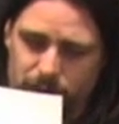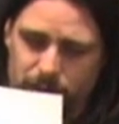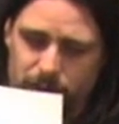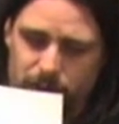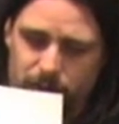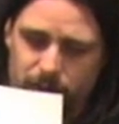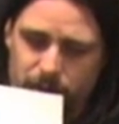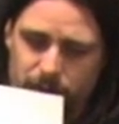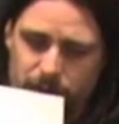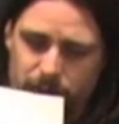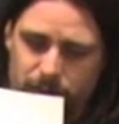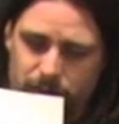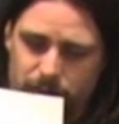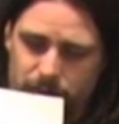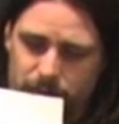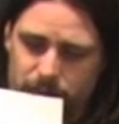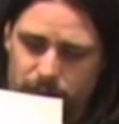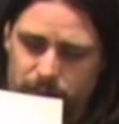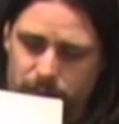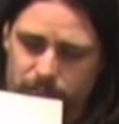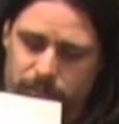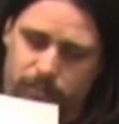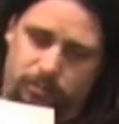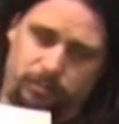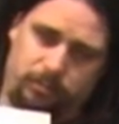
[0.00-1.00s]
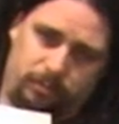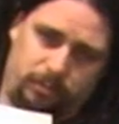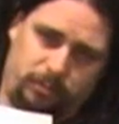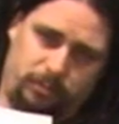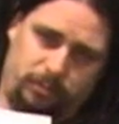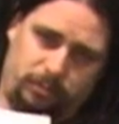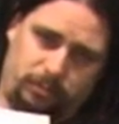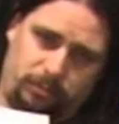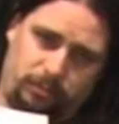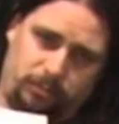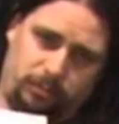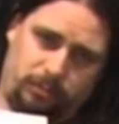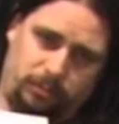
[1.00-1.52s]

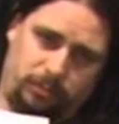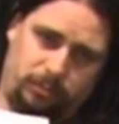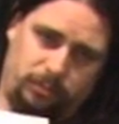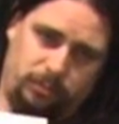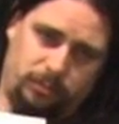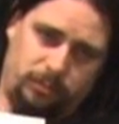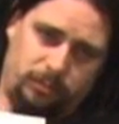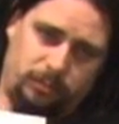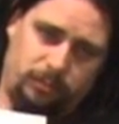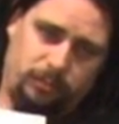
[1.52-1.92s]
Nobody speaks.